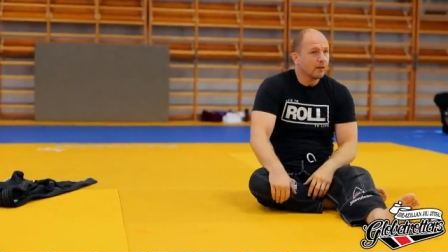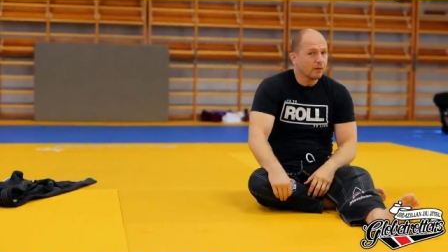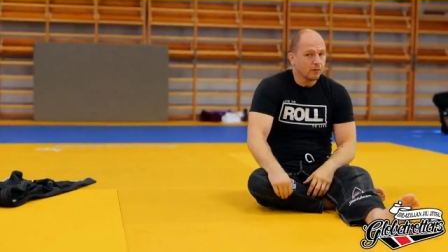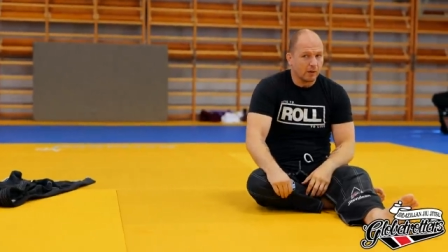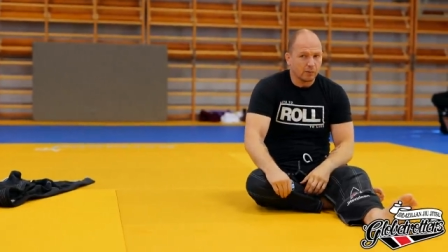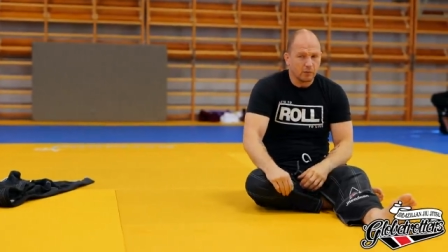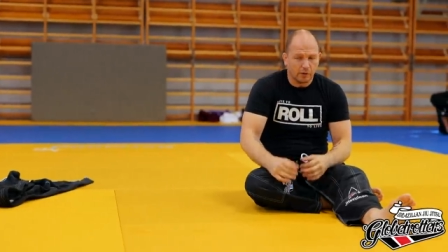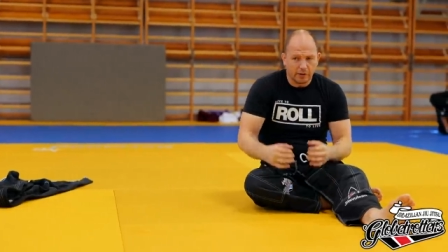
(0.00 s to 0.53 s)

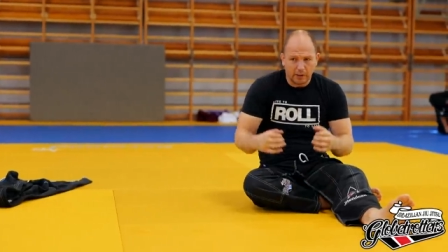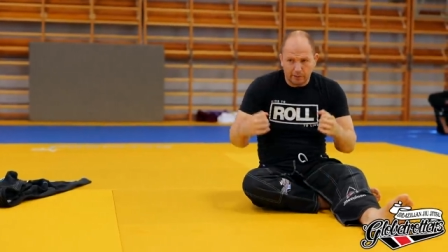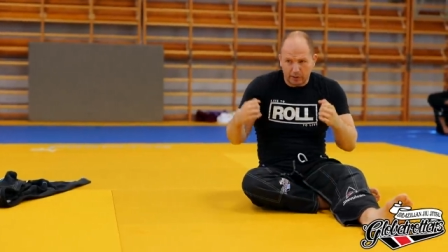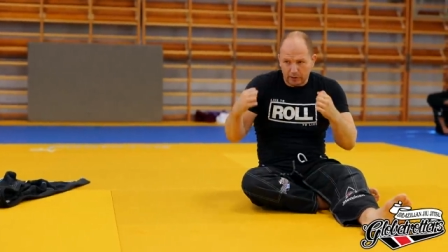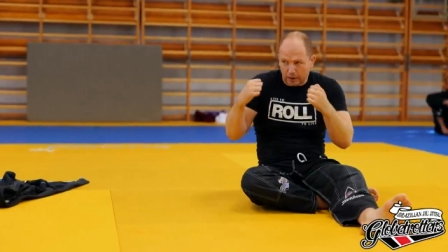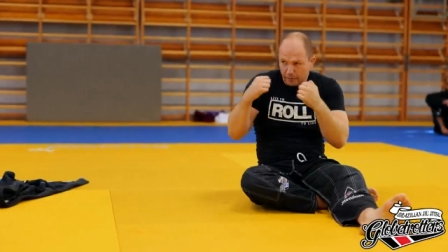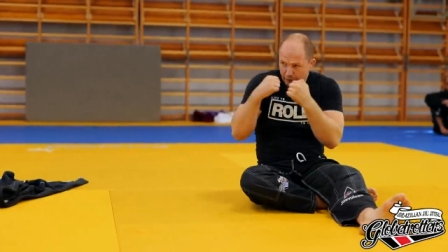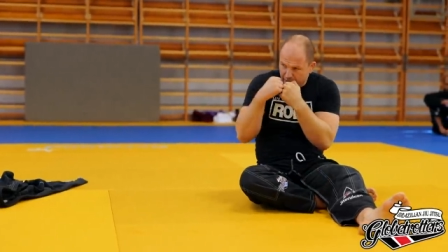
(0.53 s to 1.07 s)
So I'm talking
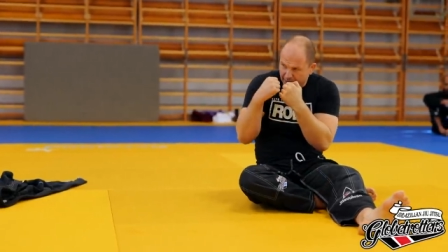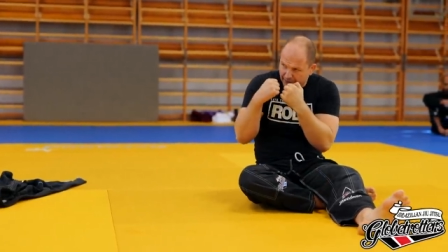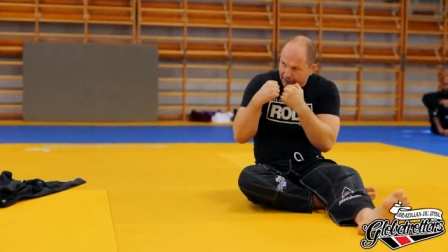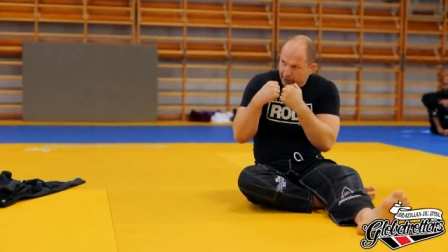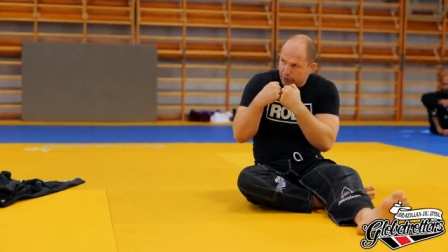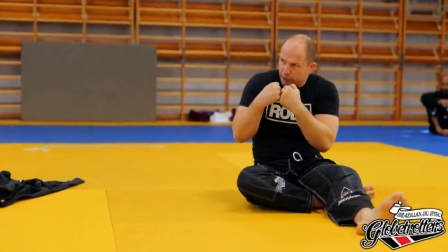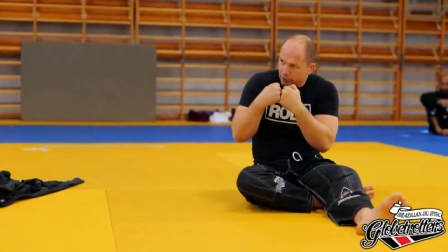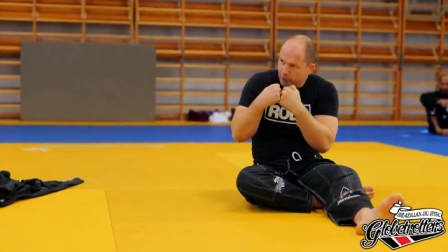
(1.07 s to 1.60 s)
about how
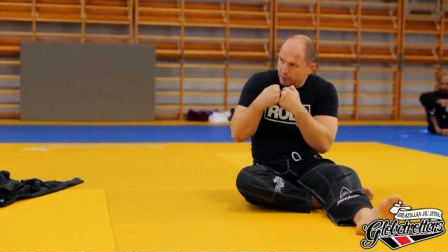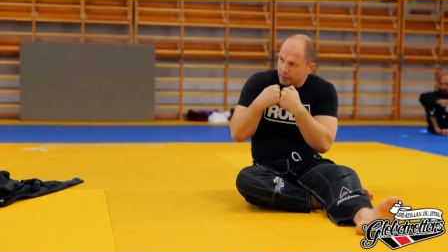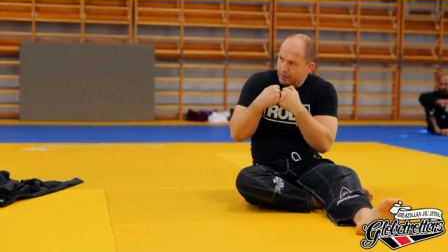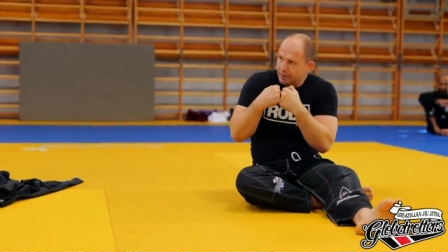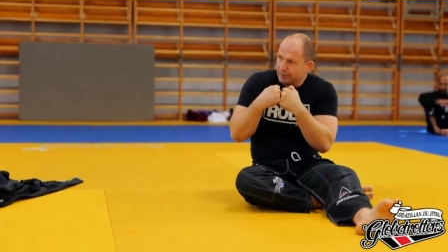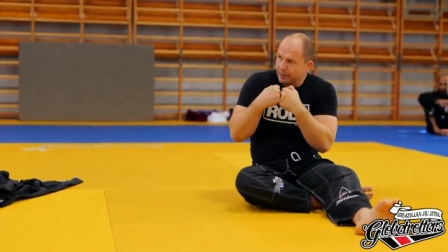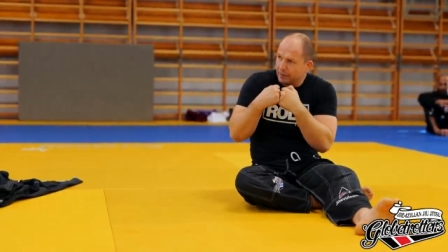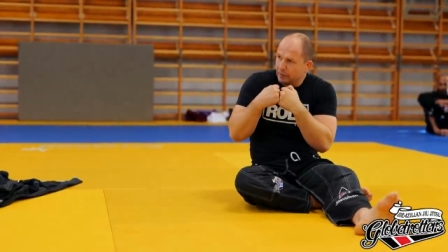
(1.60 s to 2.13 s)
things should
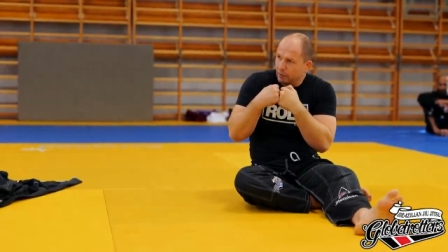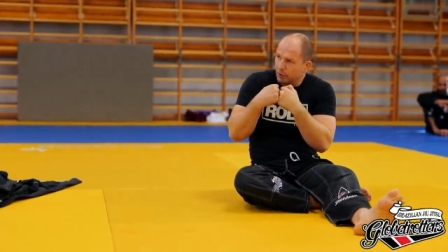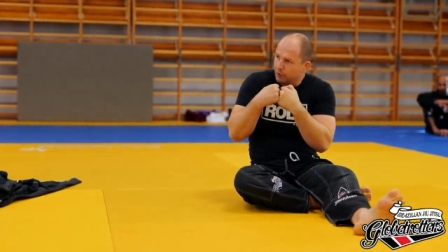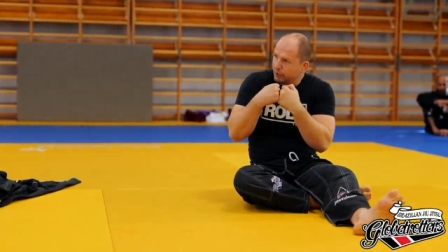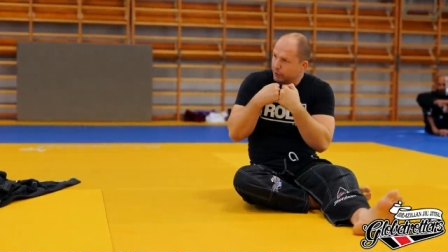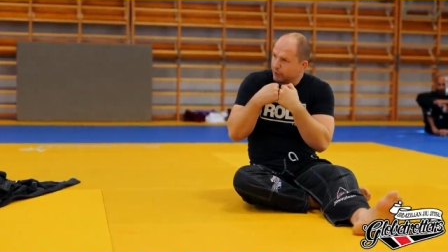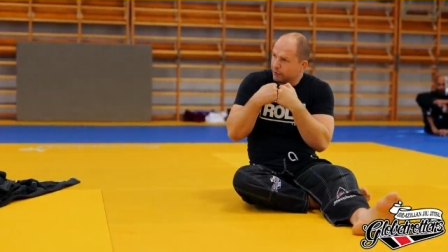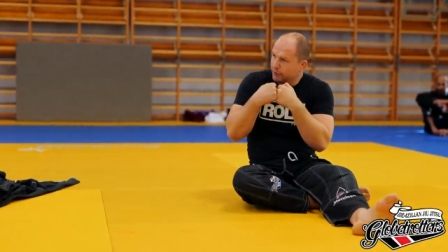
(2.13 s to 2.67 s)
be and then you
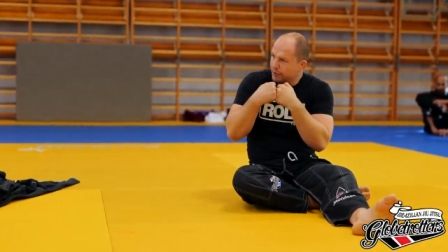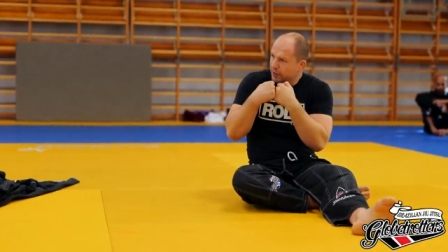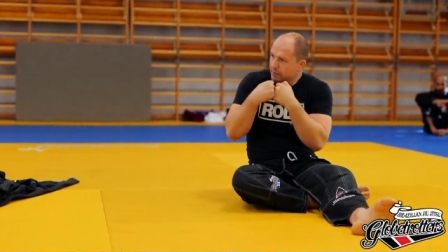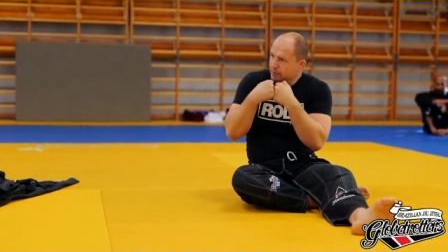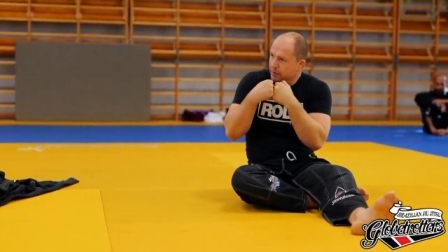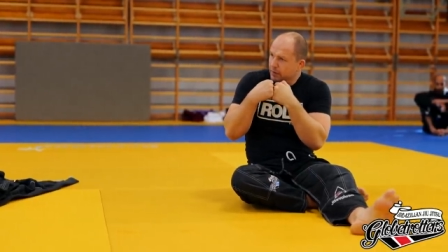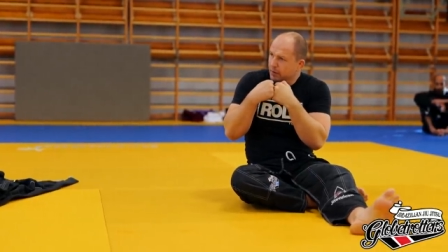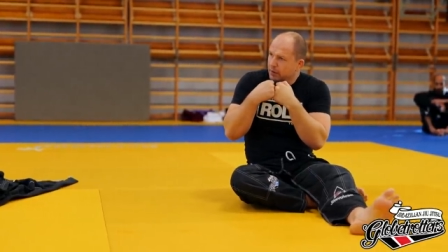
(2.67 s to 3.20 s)
earn your
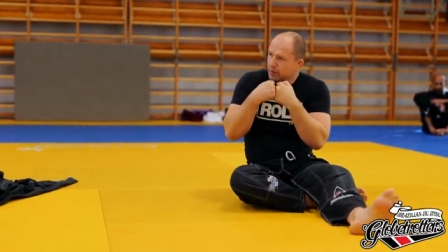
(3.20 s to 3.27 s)
freedom.